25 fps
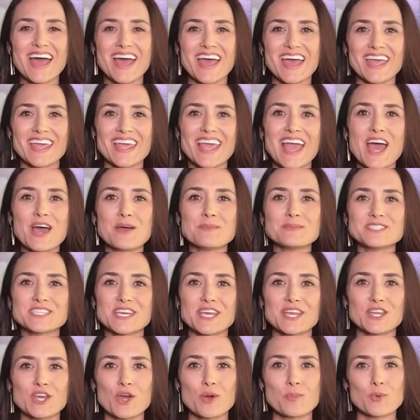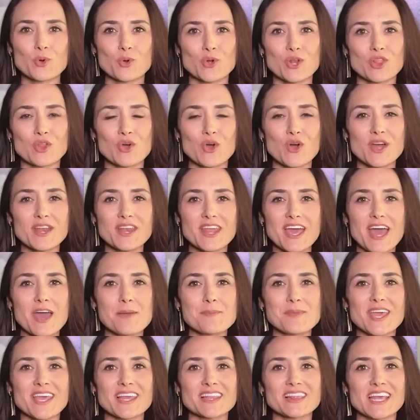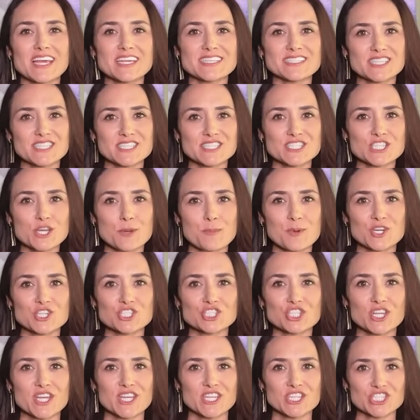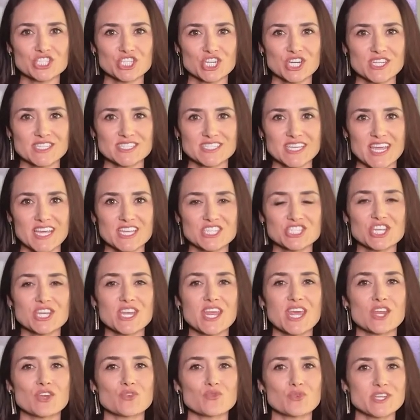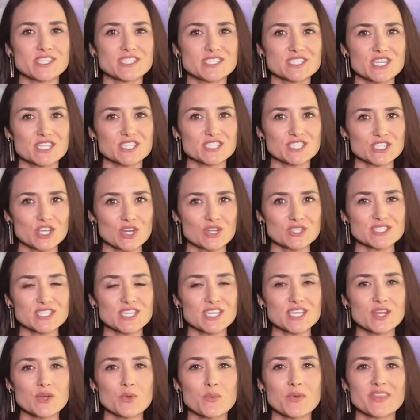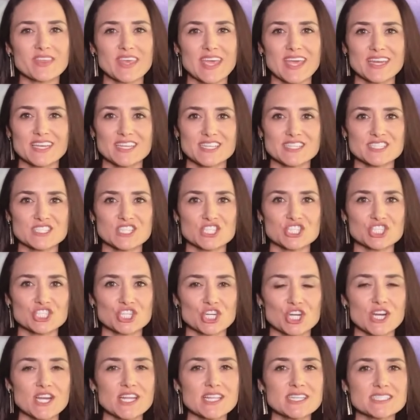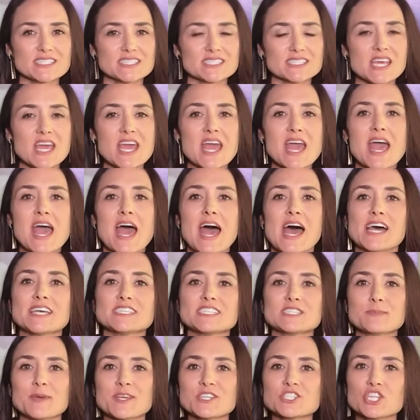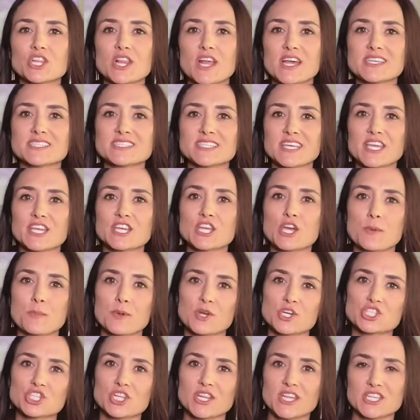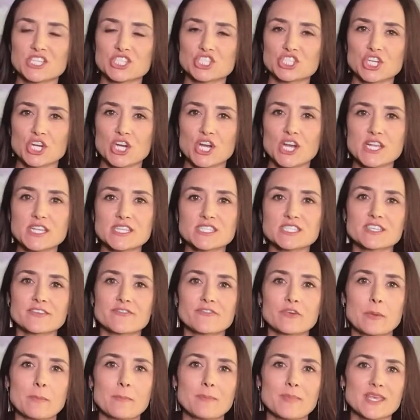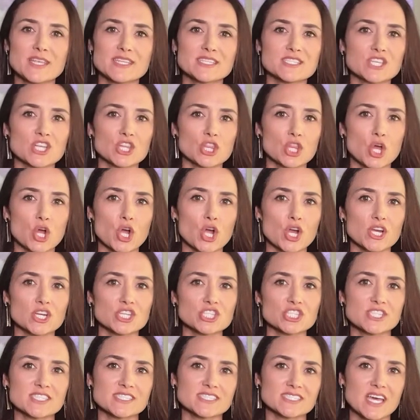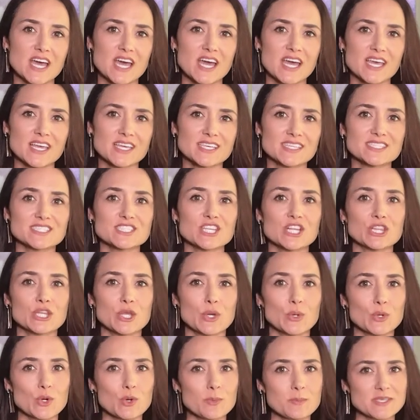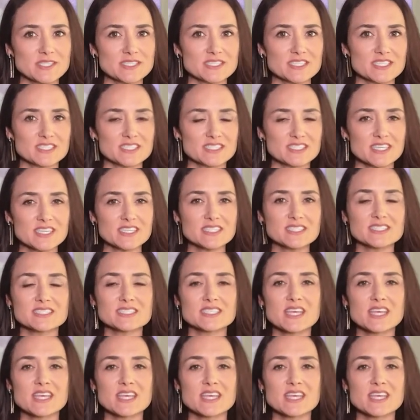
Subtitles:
Hi, I'm Danielle Mitchell. I'm a licensed commercial insurance agent and risk consultant with Cadence Insurance. I specialize in commercial insurance for mid to large sized local businesses.